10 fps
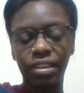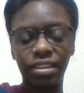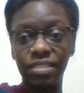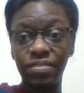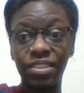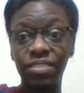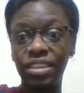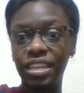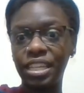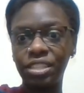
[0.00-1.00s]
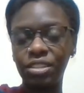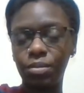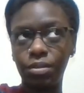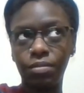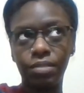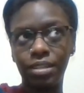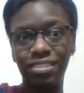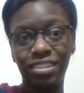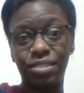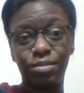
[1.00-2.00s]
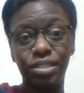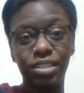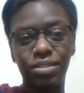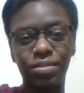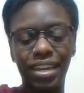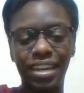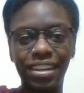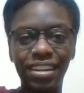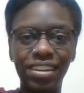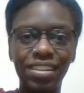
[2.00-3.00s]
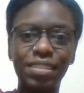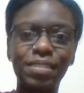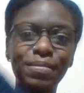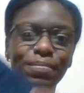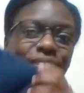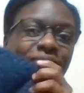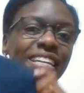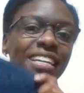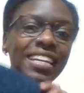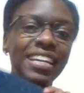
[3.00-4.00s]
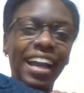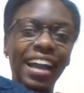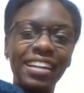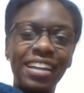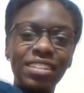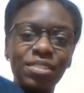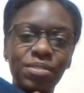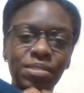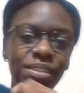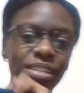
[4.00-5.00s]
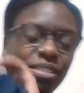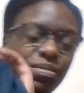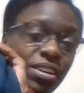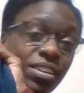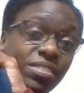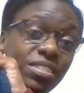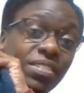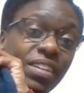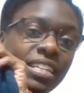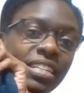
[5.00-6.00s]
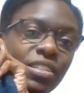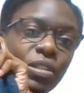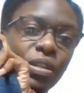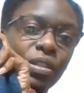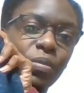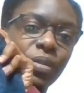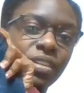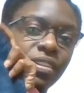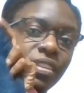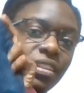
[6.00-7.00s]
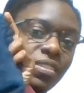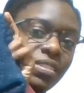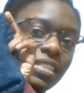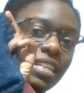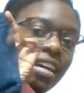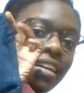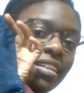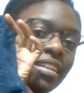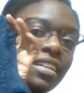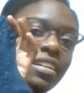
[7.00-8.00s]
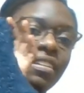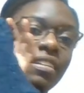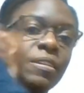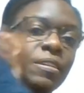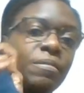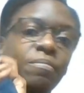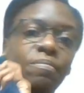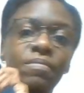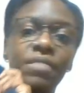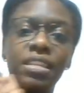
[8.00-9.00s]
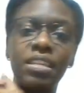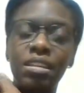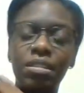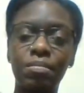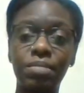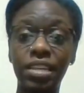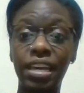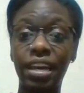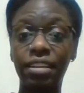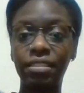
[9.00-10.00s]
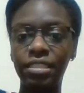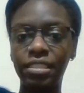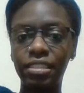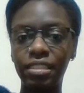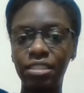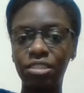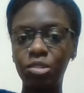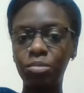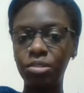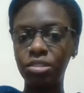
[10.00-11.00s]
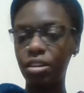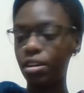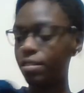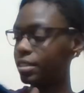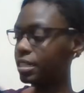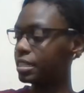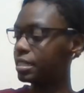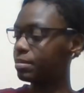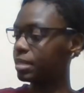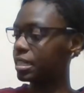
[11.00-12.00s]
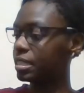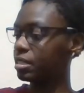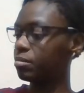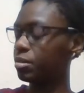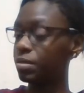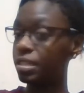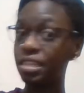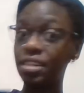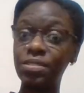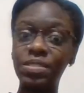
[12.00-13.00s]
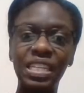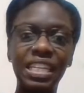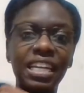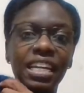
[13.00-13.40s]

Like, even though the ends aren't woven in, like, I really don't care. I kind of want to wear it tomorrow, so I need to look at the weather and then I'll decide. But yeah, it's super soft and it seems like it's going to be really cozy.